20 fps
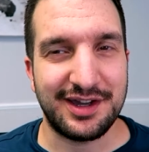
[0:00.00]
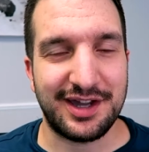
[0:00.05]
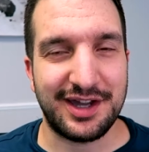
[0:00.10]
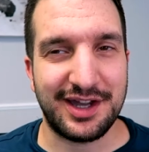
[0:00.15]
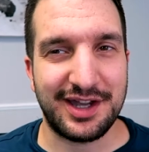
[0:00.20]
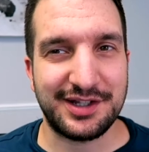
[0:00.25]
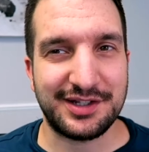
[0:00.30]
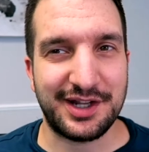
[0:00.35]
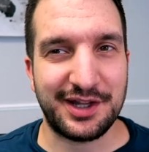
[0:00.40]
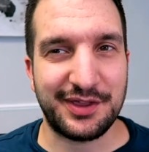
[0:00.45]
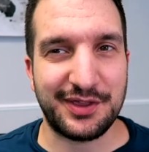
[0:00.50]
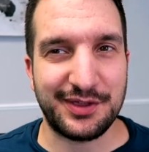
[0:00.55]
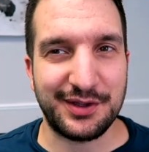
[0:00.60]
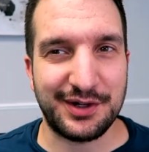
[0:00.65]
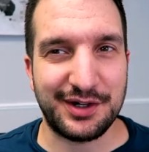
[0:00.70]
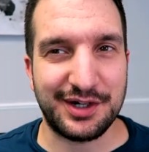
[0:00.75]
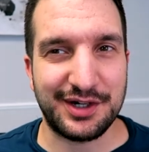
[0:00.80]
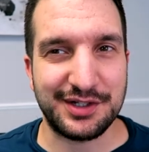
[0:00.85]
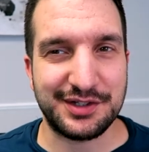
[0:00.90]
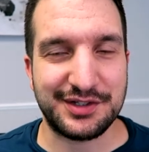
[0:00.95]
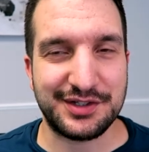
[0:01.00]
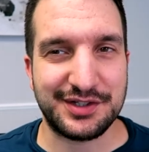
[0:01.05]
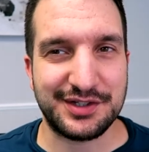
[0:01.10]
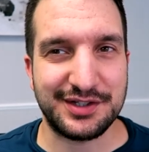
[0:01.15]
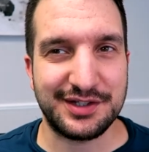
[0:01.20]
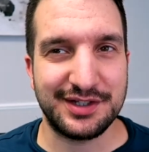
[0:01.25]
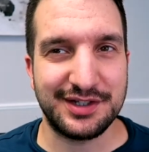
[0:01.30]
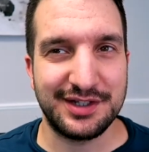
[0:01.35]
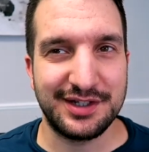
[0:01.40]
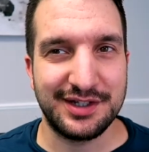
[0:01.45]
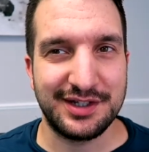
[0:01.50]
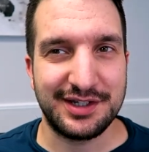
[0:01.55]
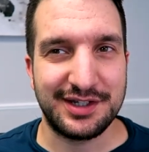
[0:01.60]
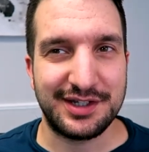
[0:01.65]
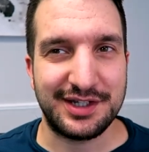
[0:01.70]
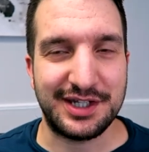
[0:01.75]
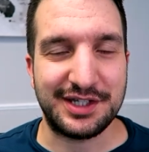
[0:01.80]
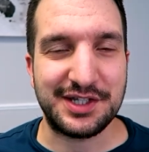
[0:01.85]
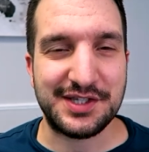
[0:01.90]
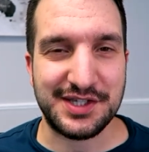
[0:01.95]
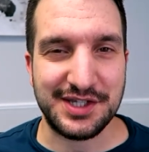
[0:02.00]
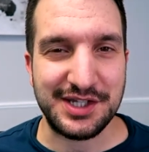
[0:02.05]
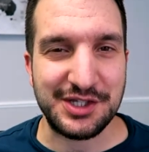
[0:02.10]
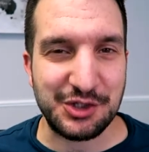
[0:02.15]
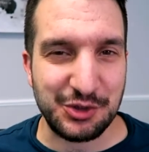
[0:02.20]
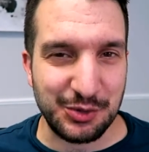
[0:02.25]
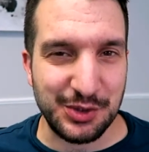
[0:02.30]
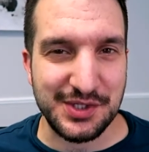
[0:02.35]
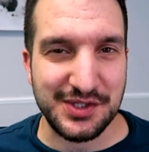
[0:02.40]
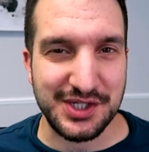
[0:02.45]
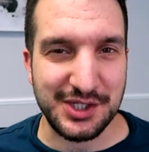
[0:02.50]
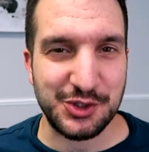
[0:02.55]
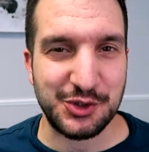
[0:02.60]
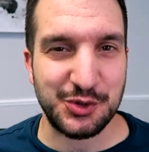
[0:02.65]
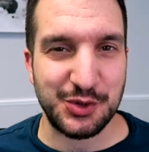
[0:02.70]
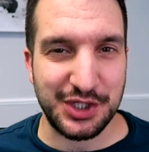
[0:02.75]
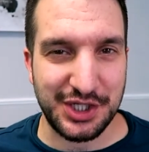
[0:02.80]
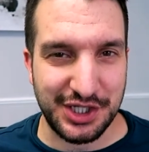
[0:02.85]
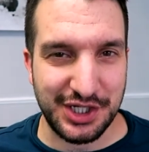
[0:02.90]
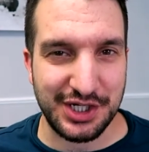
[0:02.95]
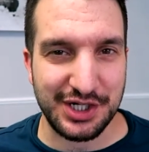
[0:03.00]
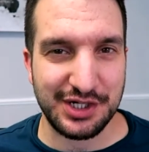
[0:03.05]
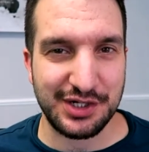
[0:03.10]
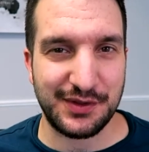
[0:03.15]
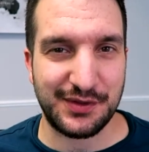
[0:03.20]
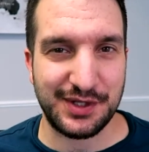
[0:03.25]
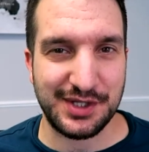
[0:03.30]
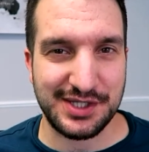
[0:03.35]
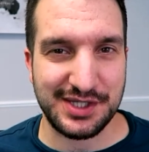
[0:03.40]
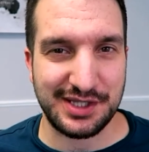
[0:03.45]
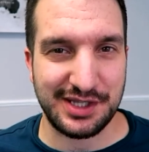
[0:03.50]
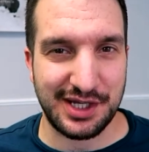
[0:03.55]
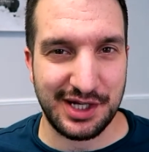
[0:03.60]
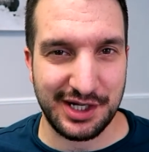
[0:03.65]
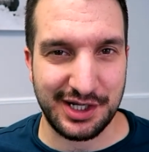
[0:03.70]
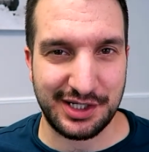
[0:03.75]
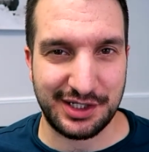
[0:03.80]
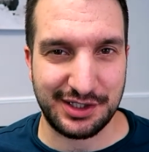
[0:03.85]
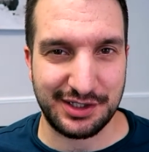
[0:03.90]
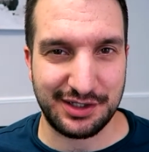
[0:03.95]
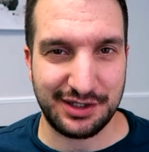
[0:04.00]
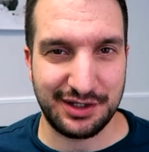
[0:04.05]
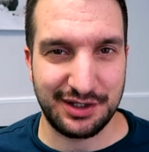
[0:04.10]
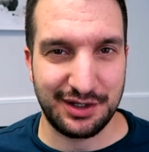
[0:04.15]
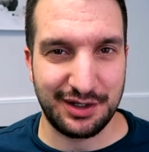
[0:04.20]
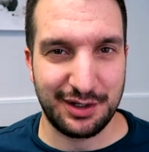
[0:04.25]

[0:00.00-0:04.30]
and I thought, it is interesting to hear this line